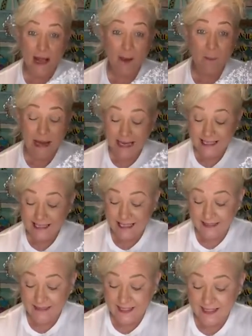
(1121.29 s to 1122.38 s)
wrap, I
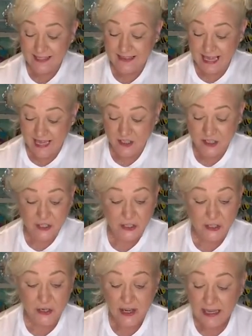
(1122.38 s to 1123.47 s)
did this last
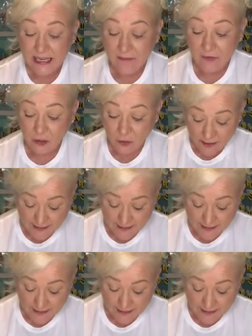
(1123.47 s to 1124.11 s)
year. If you